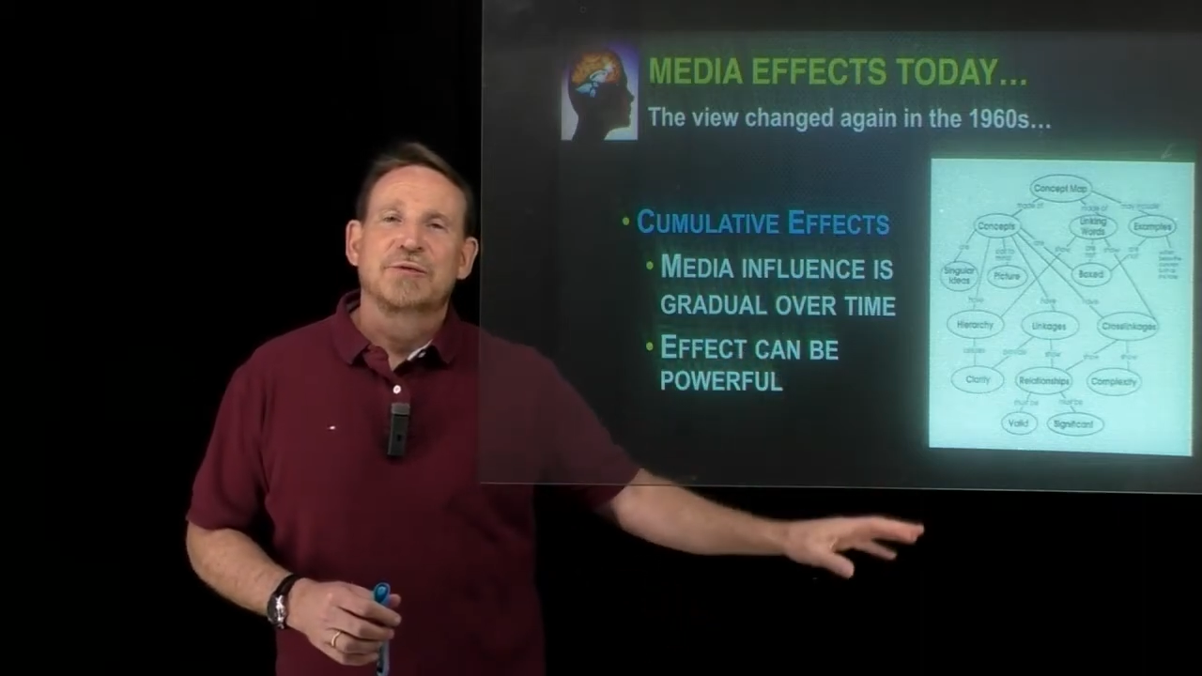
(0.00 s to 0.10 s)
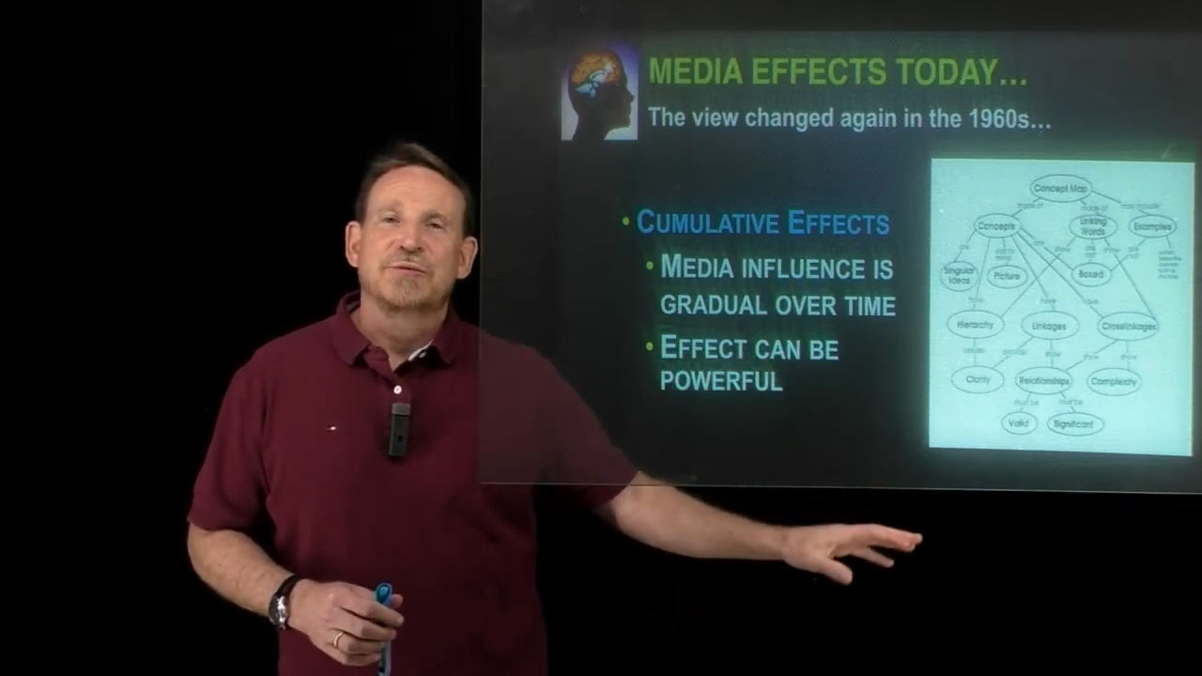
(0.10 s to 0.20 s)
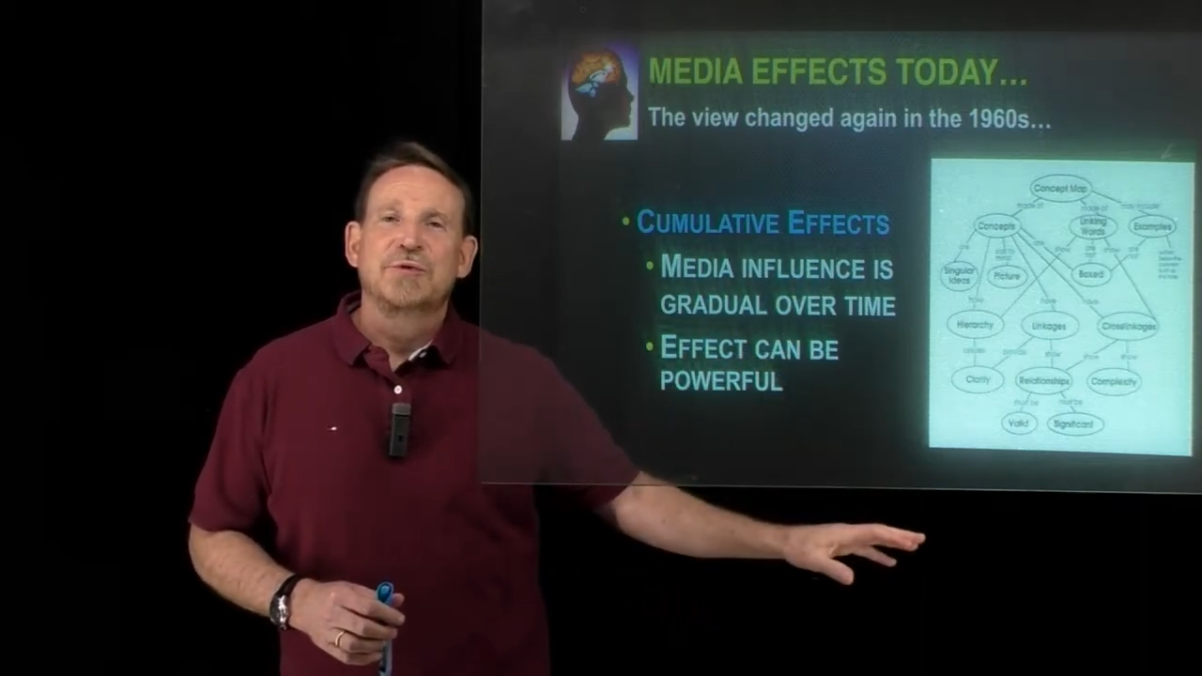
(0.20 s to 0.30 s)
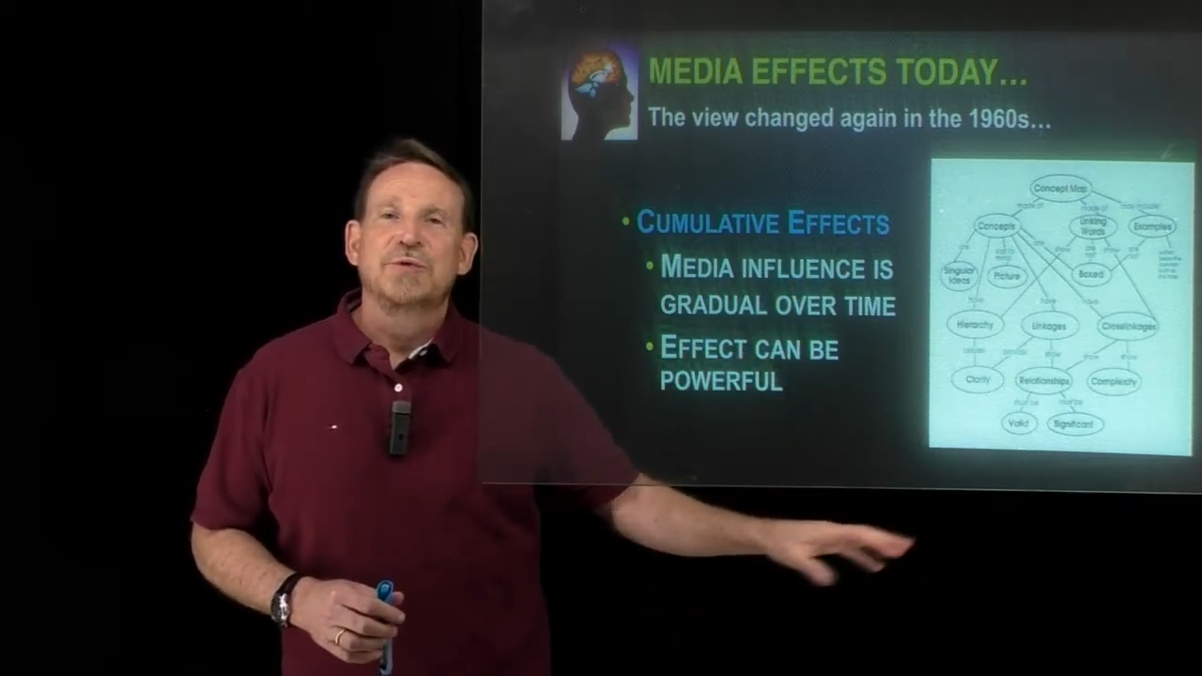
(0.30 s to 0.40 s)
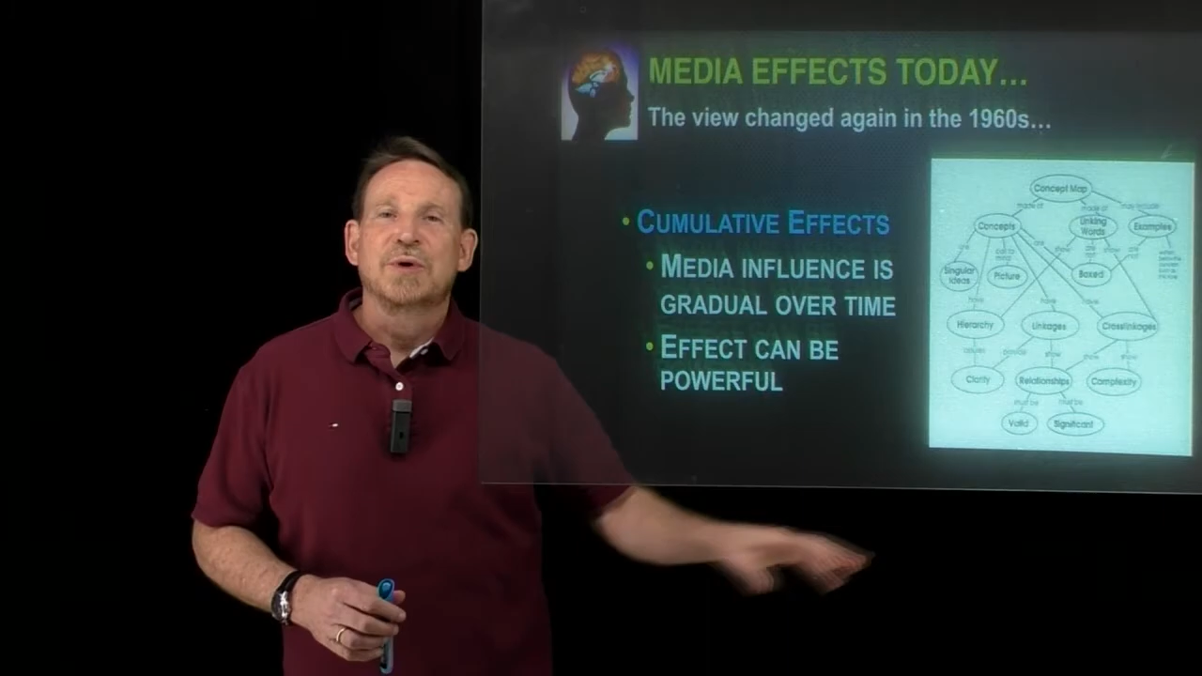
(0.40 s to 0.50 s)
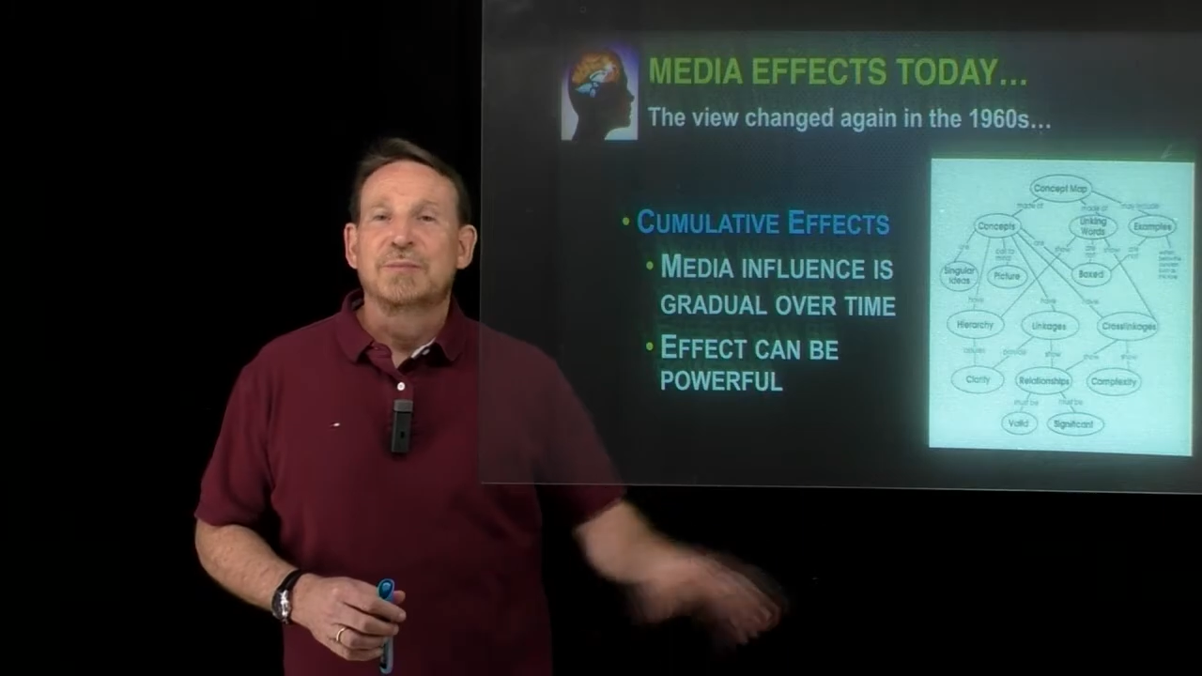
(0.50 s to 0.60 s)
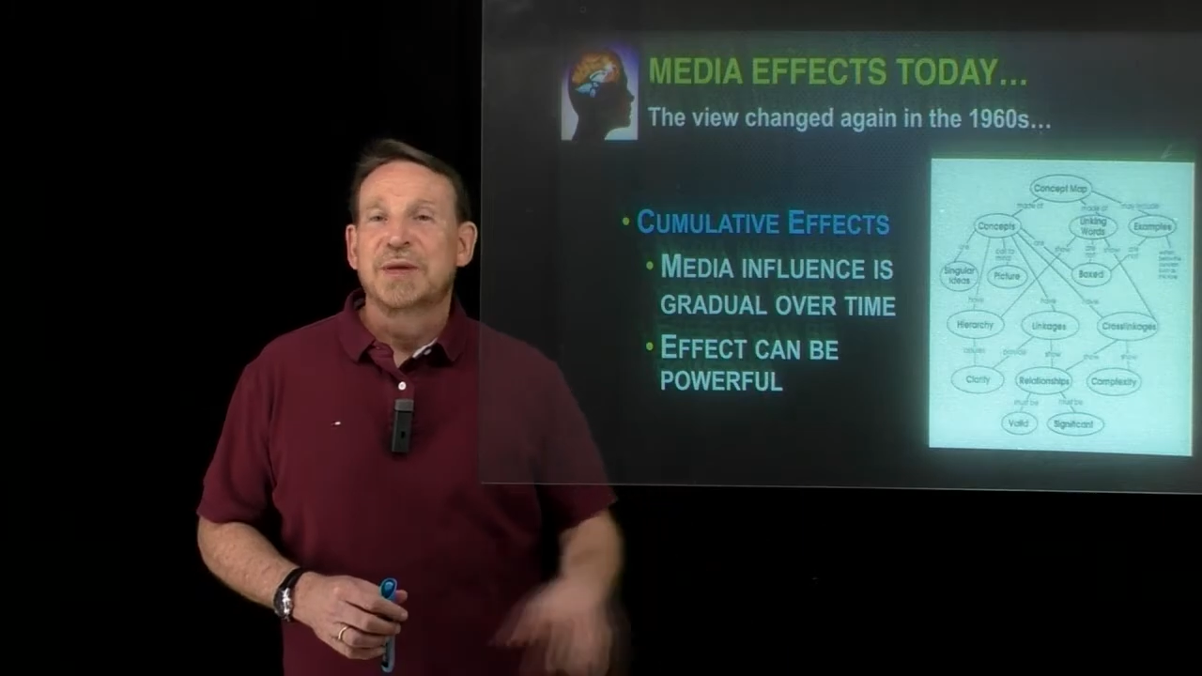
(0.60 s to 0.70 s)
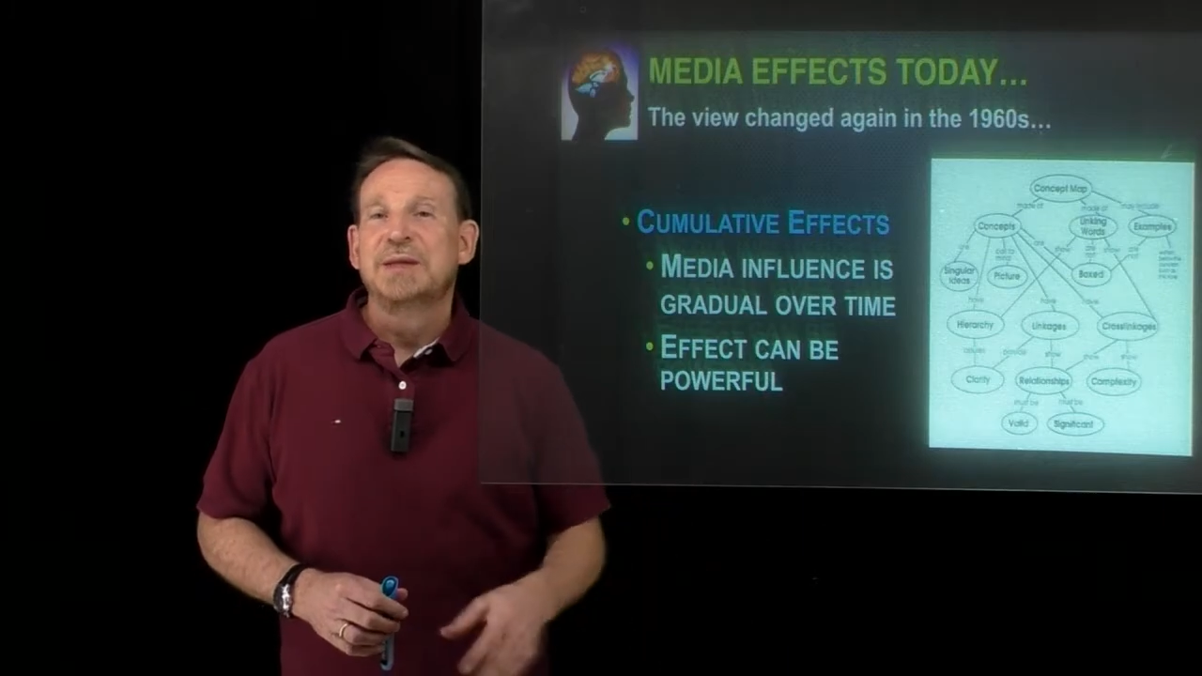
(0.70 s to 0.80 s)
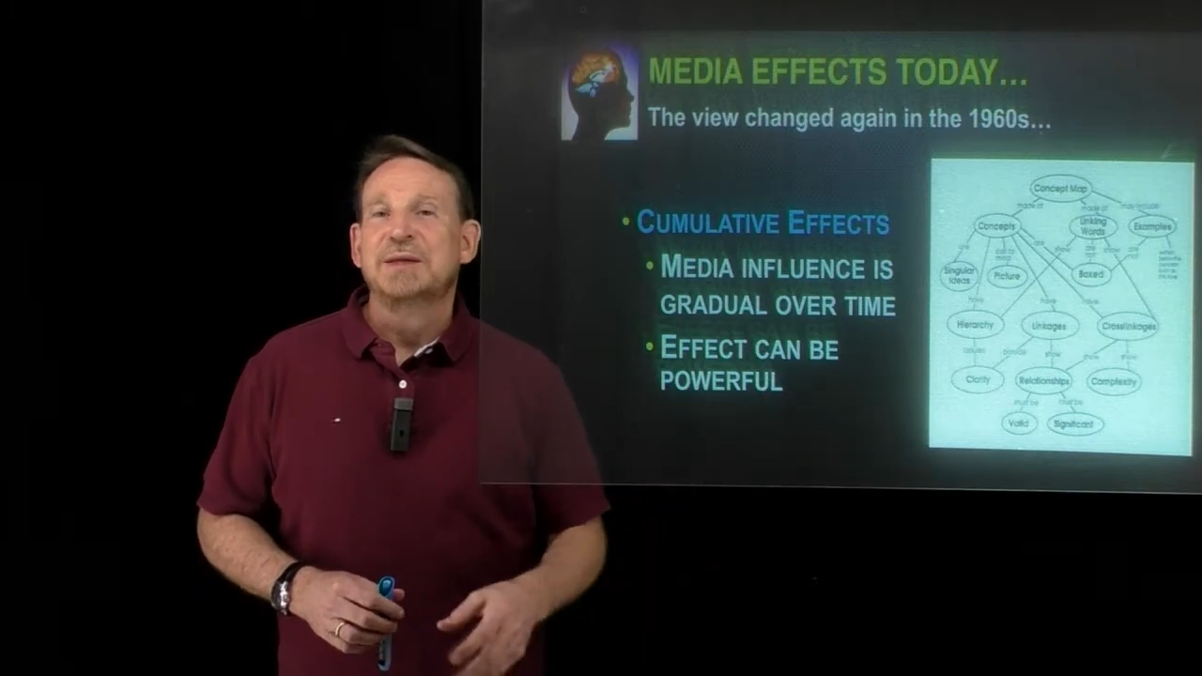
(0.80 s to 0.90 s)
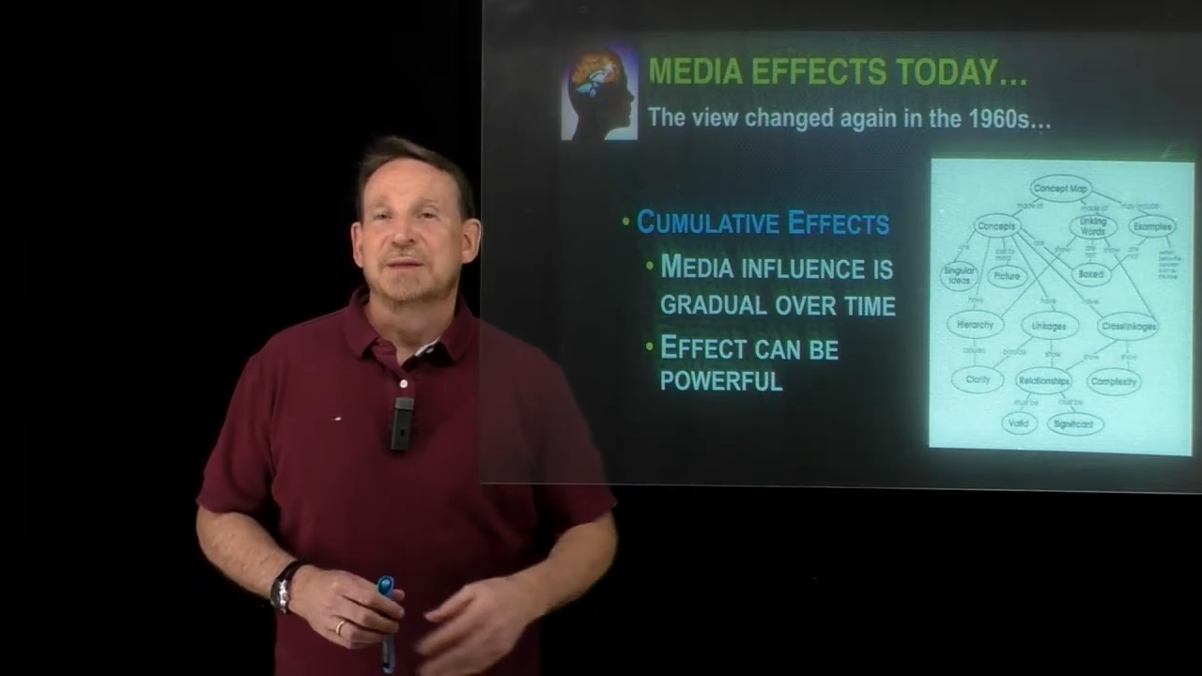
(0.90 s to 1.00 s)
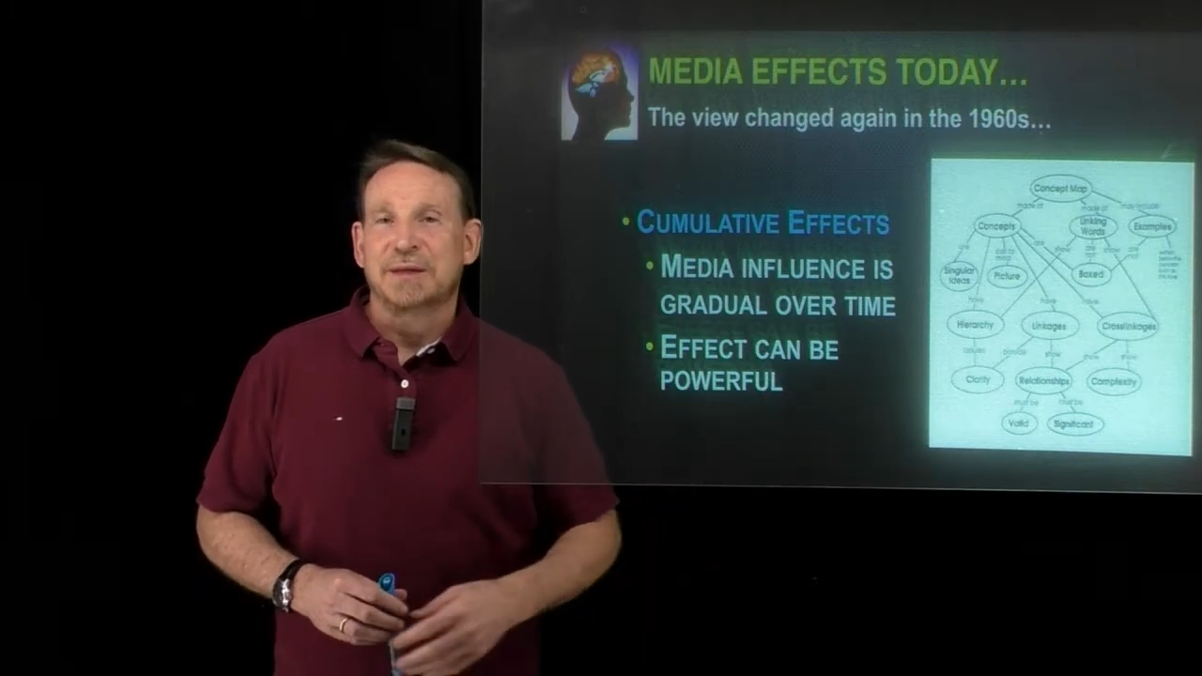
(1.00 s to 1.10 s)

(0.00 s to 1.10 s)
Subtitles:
through opinion